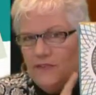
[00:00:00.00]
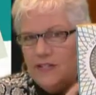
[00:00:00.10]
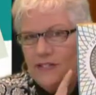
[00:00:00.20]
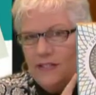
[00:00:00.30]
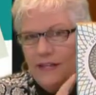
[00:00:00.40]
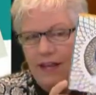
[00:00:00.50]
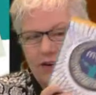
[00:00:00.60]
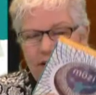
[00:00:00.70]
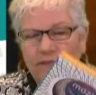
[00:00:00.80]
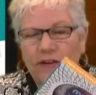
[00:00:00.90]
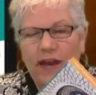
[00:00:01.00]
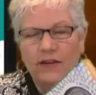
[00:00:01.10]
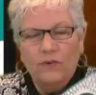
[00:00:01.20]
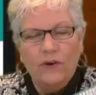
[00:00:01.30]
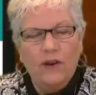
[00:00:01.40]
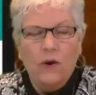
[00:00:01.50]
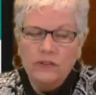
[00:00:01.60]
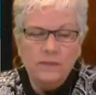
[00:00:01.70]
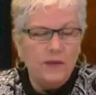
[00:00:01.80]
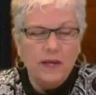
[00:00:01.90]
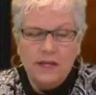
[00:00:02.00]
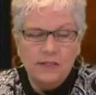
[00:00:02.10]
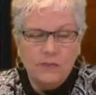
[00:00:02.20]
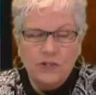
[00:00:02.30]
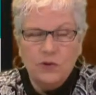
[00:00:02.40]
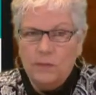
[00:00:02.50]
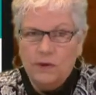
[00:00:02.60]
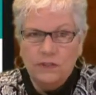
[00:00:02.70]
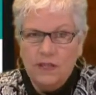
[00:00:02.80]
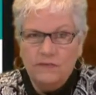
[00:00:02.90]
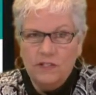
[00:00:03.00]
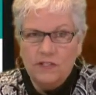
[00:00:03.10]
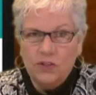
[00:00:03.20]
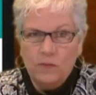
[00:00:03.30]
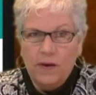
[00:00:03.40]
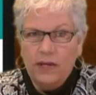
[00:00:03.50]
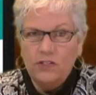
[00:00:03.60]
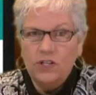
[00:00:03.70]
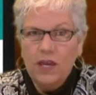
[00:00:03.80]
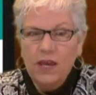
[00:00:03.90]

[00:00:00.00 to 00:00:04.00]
this in the caregiver category only because Rachel Bird loved it so much